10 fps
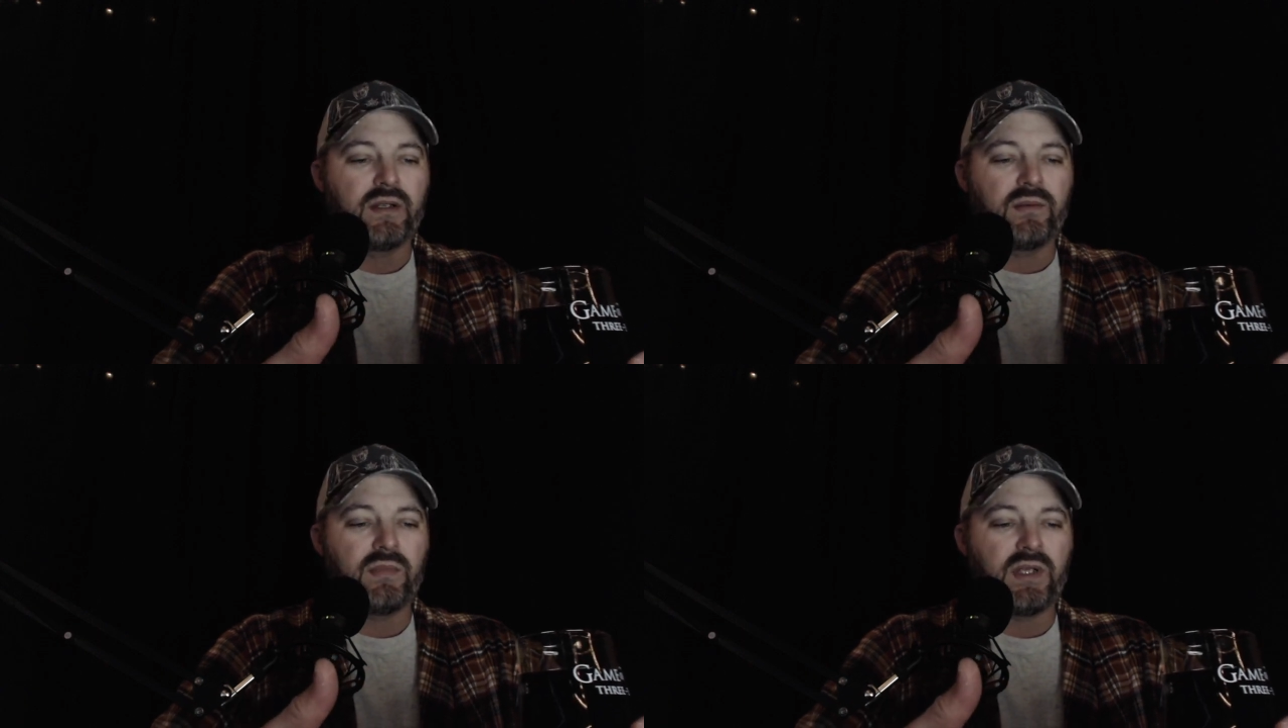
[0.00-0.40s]

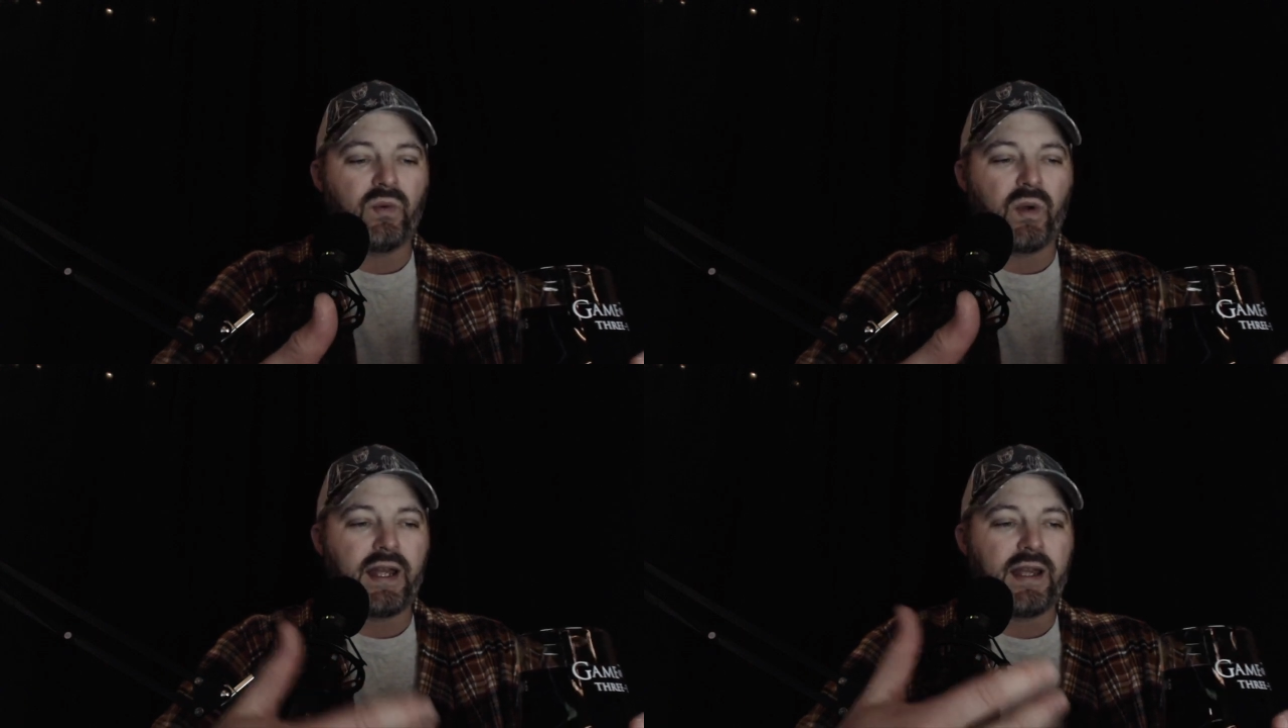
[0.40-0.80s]

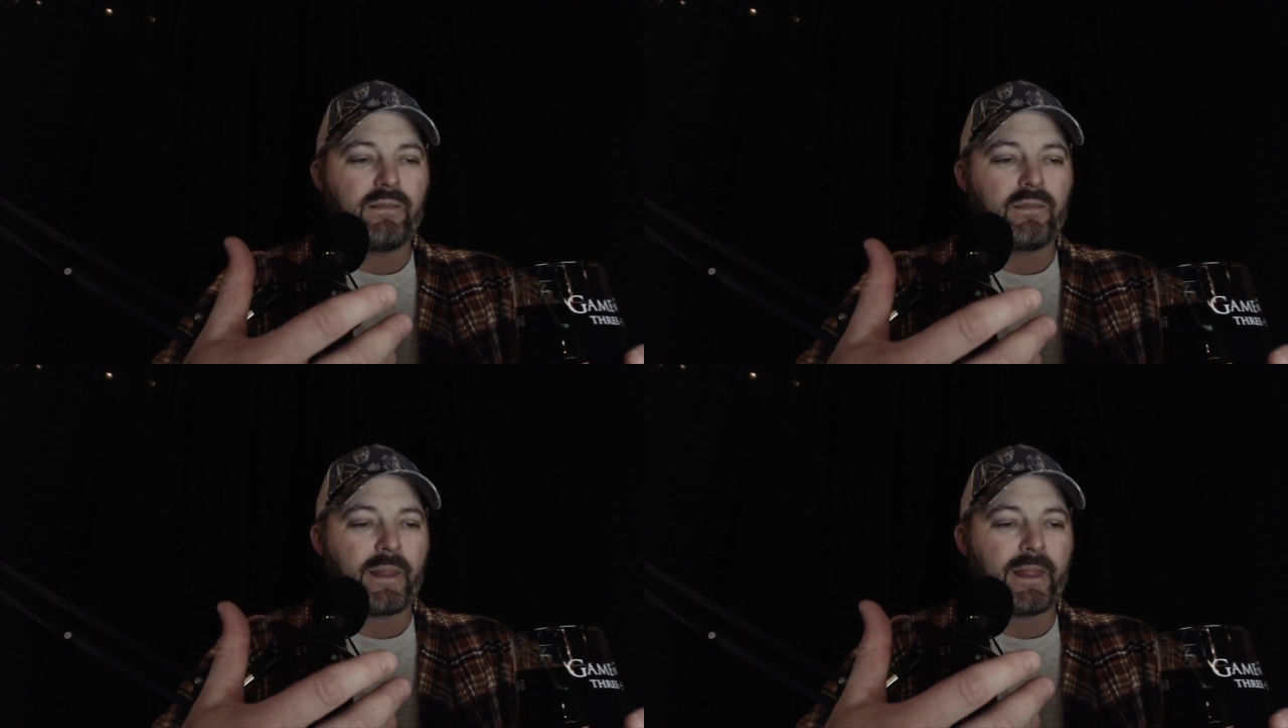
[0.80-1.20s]

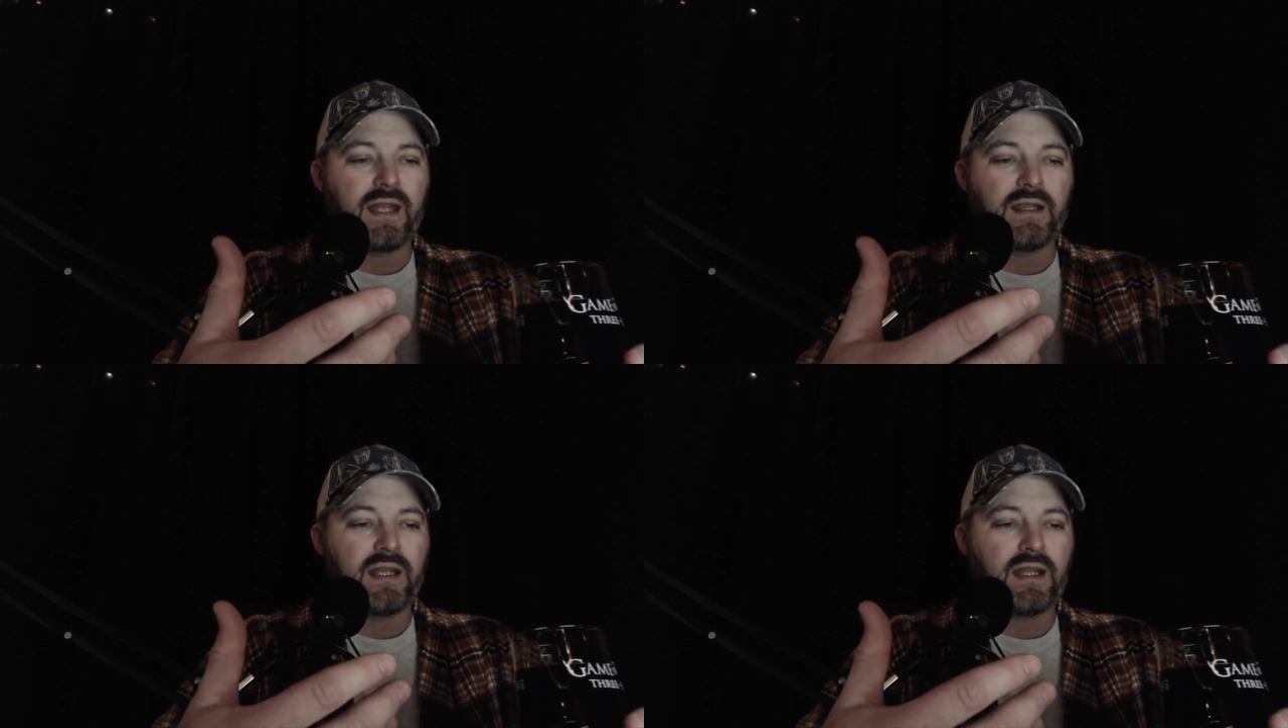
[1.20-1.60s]
midway,
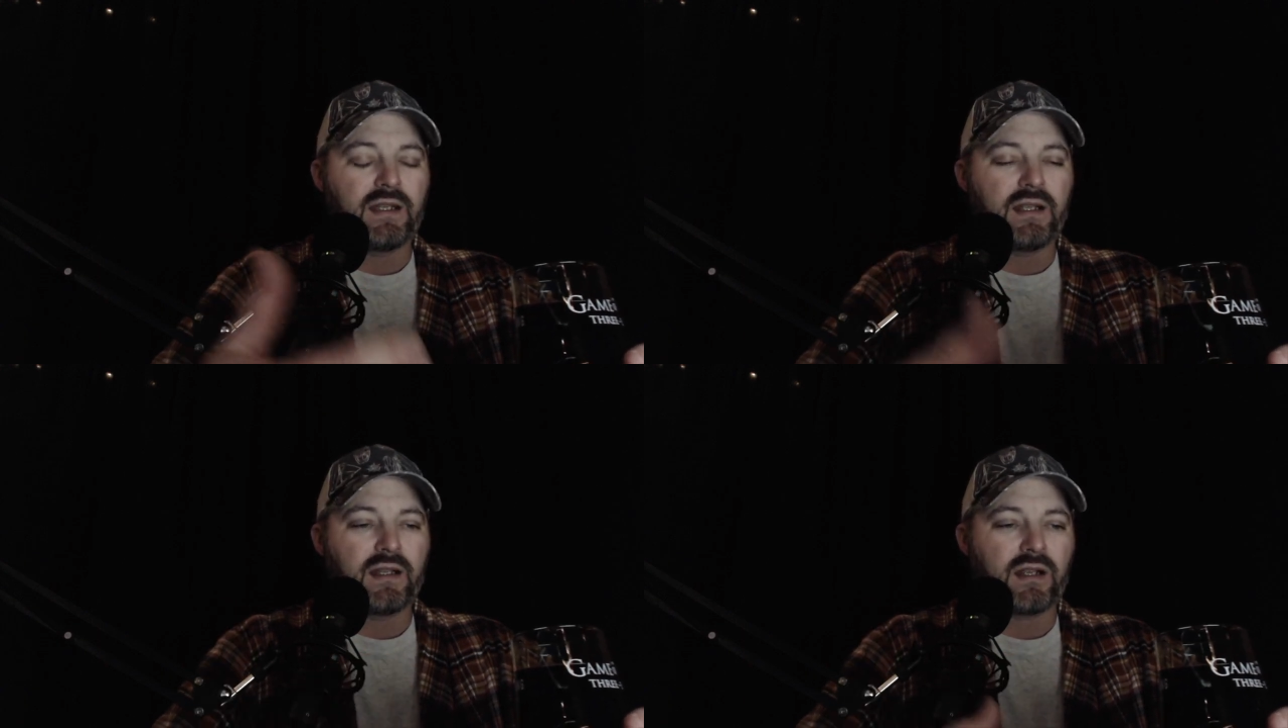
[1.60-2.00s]
and
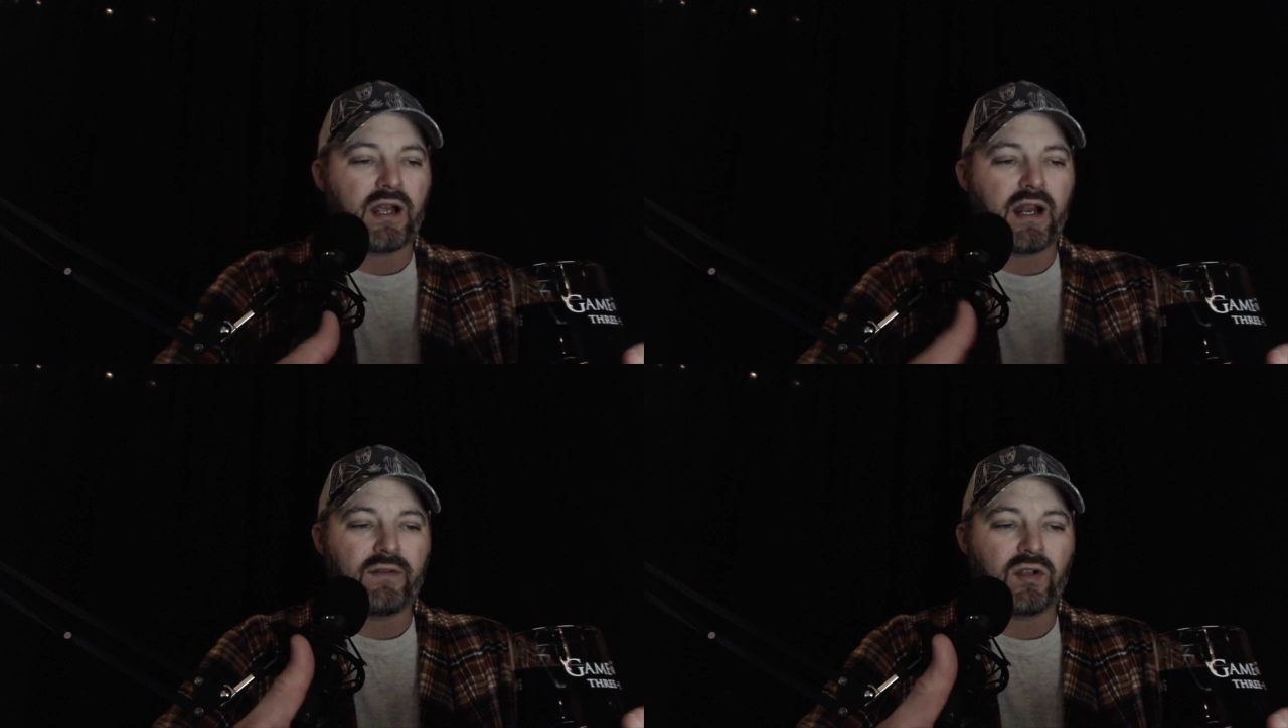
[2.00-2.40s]
then
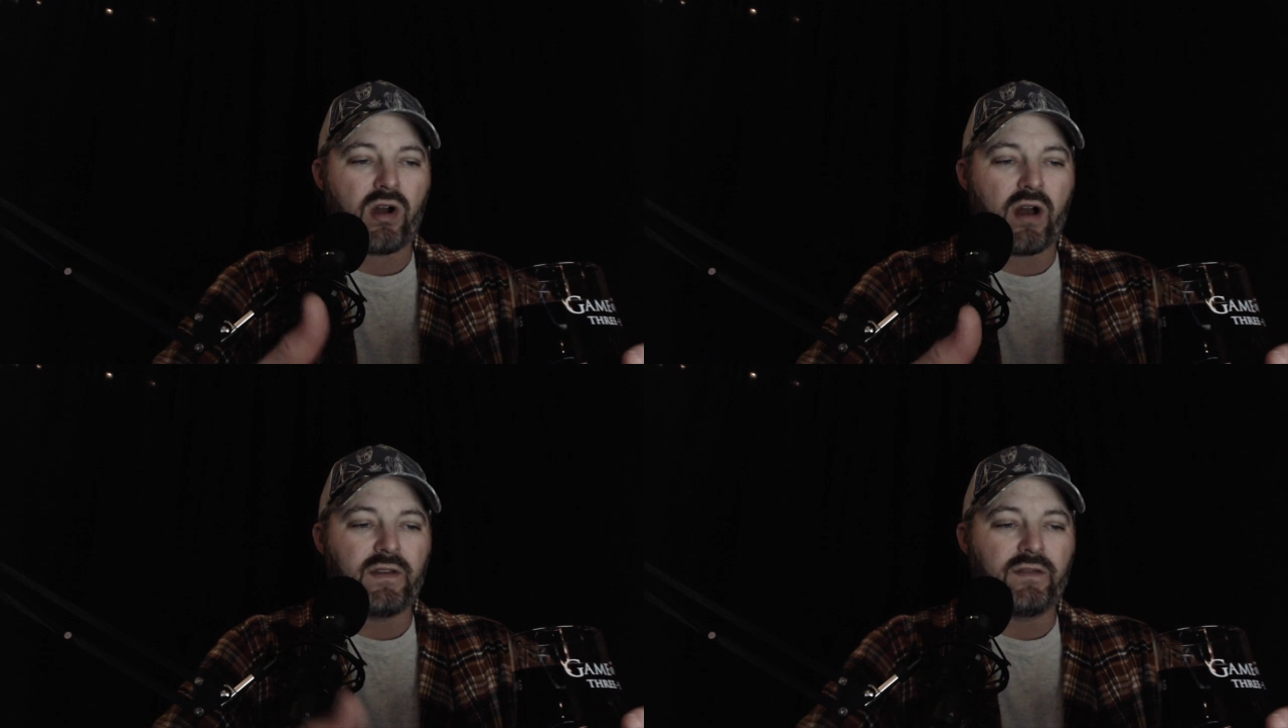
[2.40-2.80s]
kind of a
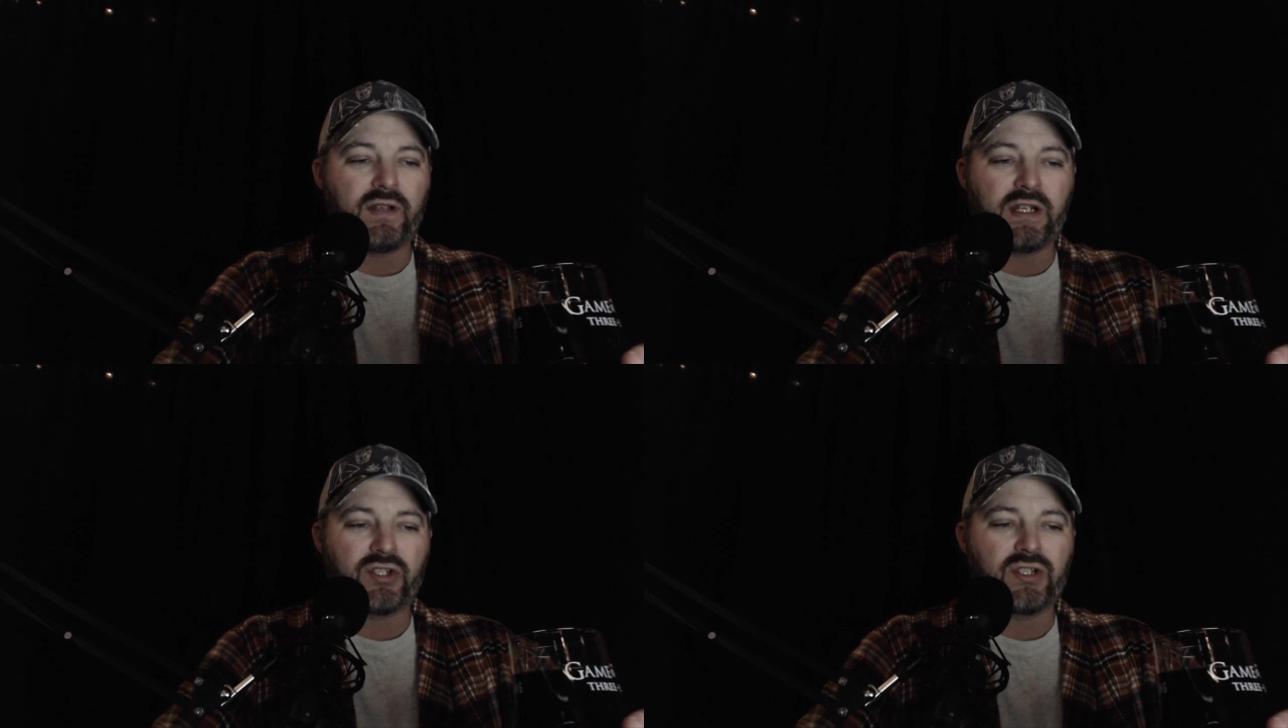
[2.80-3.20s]
coffee
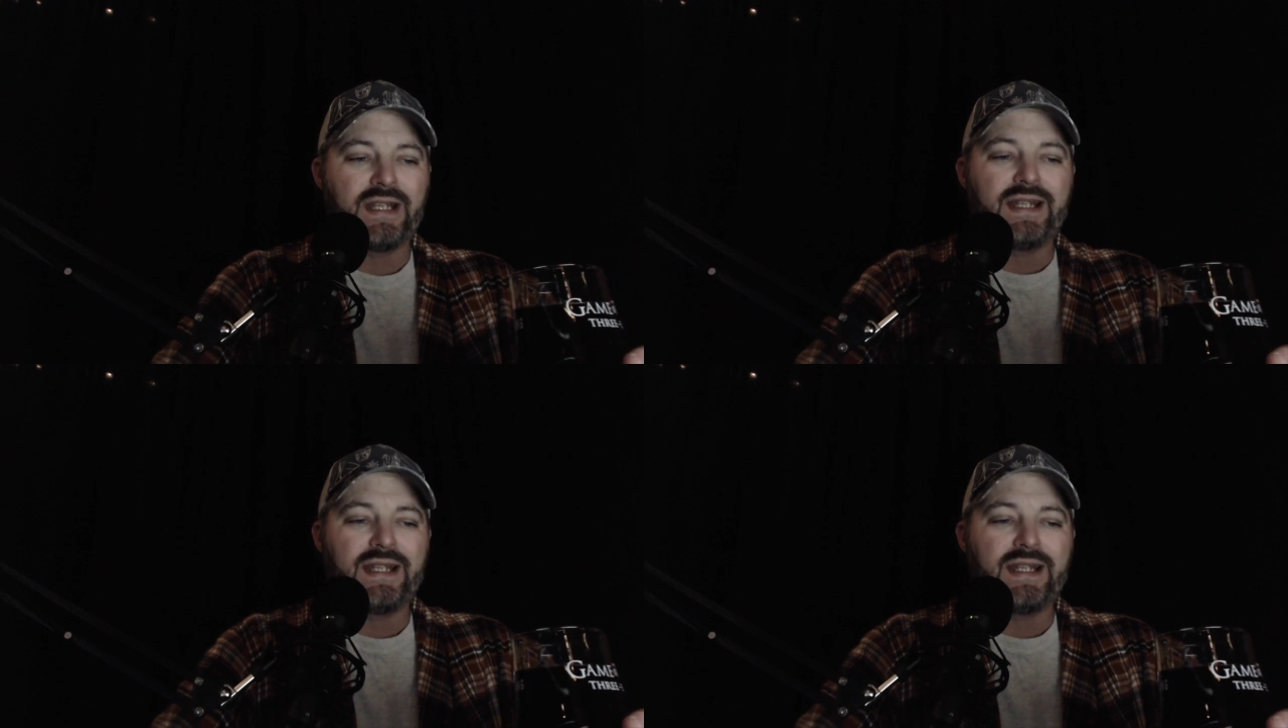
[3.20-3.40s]
finish.